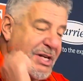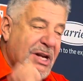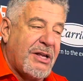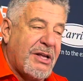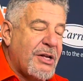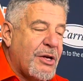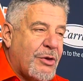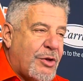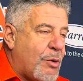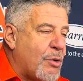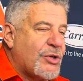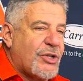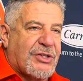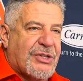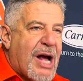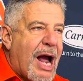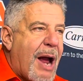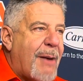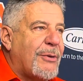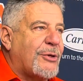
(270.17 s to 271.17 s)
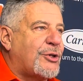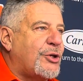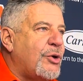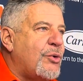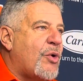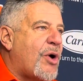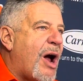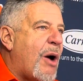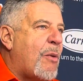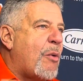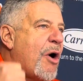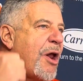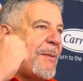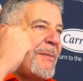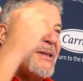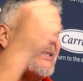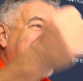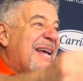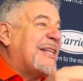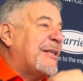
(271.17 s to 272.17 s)
you know, there was a time or two where I wanted
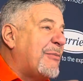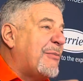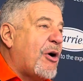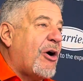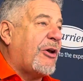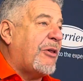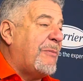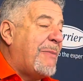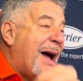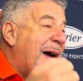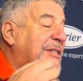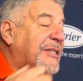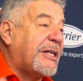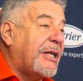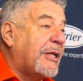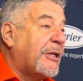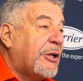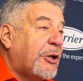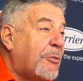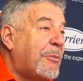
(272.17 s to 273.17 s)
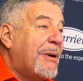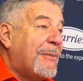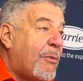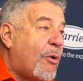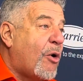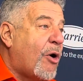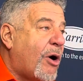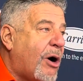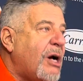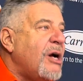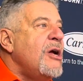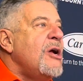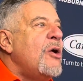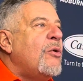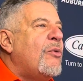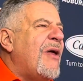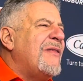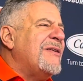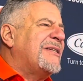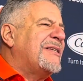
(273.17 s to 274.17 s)
him to take the ball to the basket a little bit more
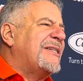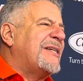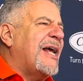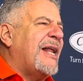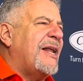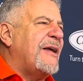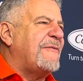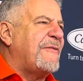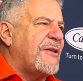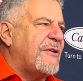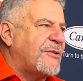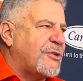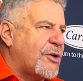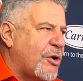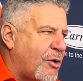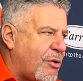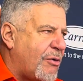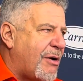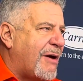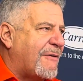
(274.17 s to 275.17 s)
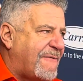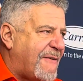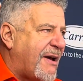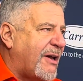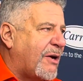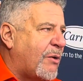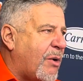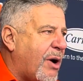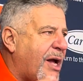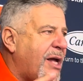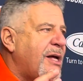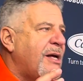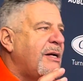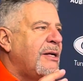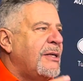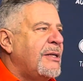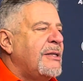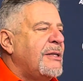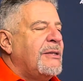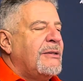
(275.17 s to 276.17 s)
rather than settling for the turnaround fadeaway.
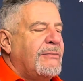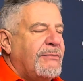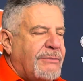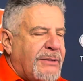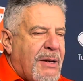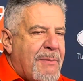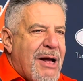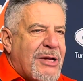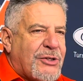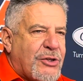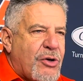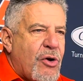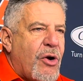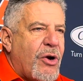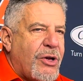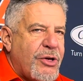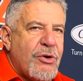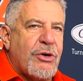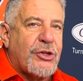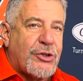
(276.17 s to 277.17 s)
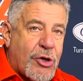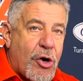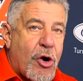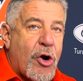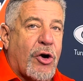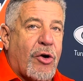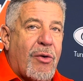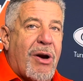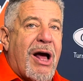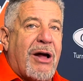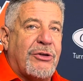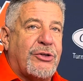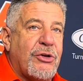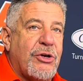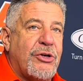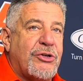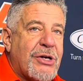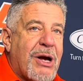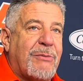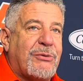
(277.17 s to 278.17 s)
That meant you could turn around and shoot
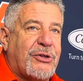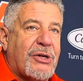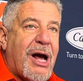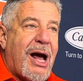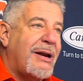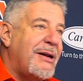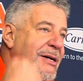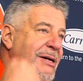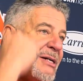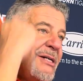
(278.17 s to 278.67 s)
a jump shot,